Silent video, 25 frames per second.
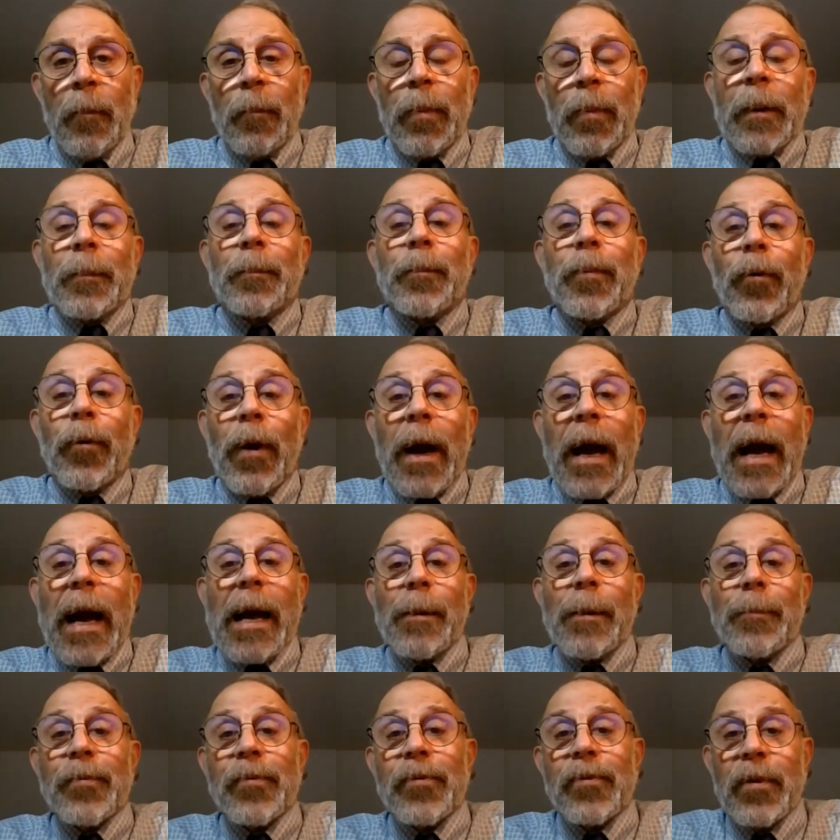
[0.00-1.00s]
but
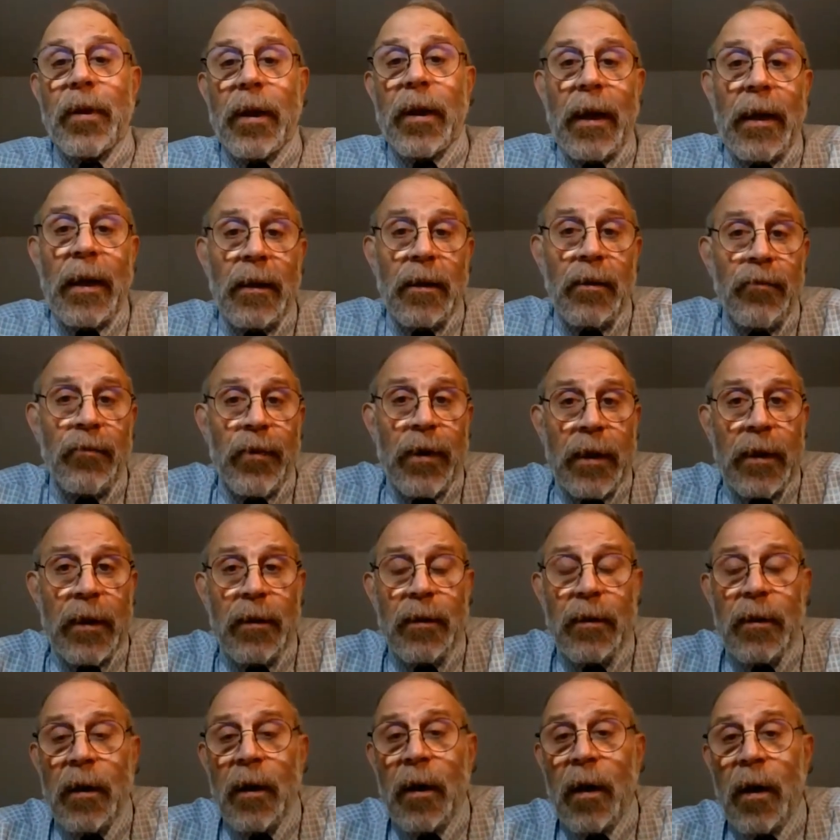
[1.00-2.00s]
perhaps to
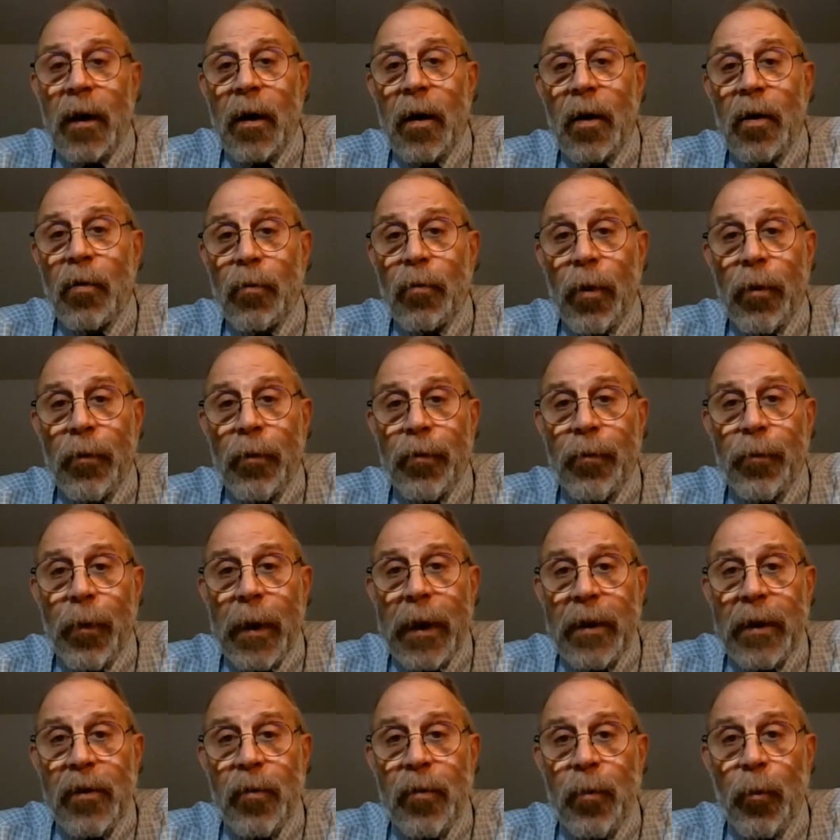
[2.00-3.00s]
elevate growth
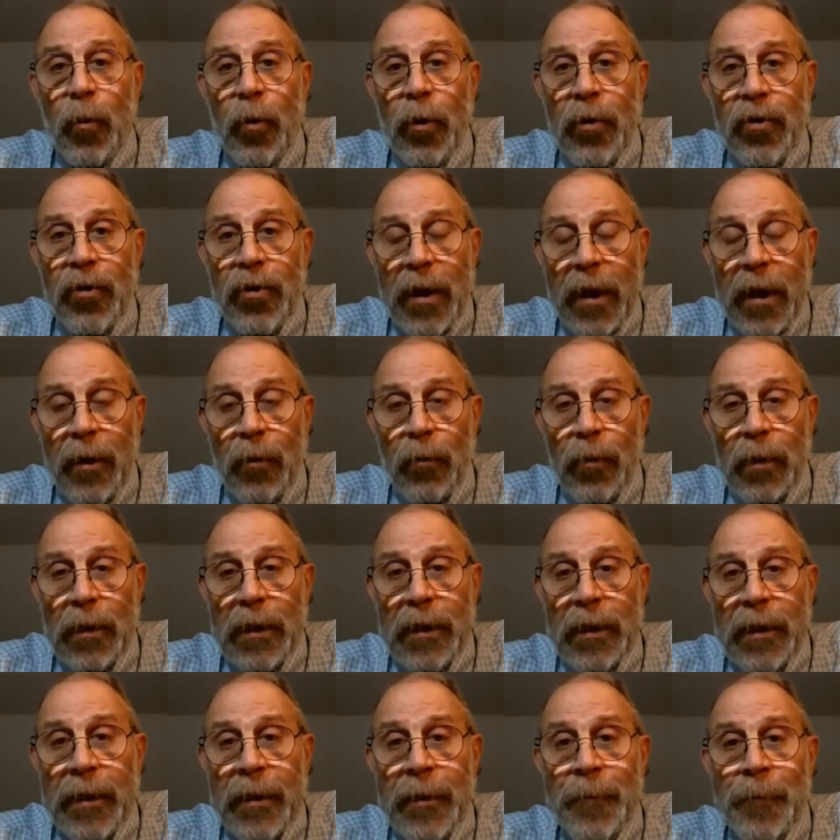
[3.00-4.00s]
rates more
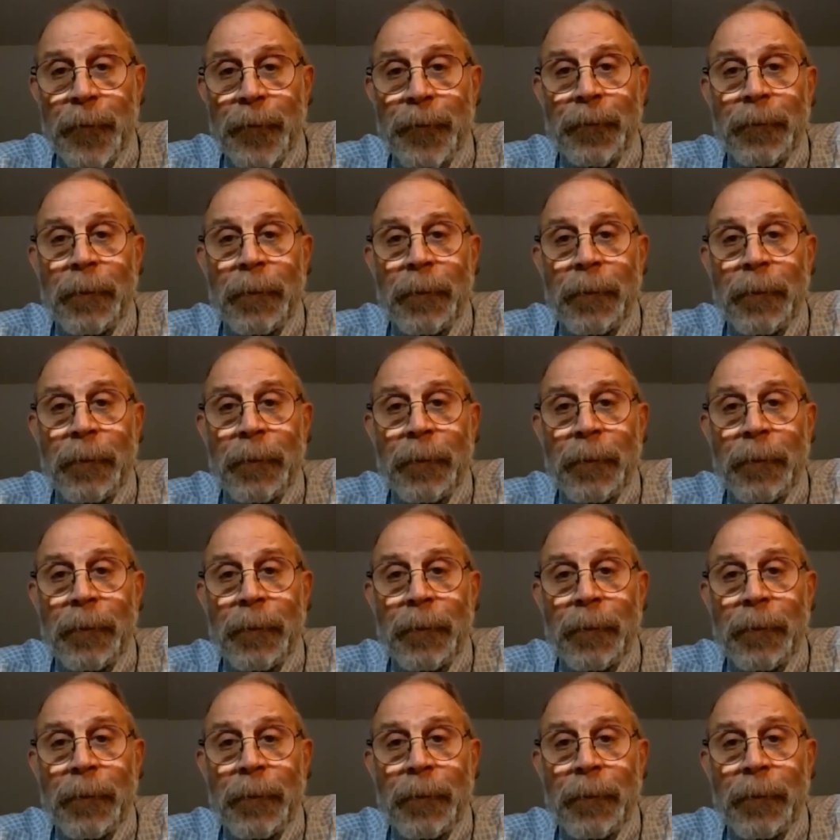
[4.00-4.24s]
generally,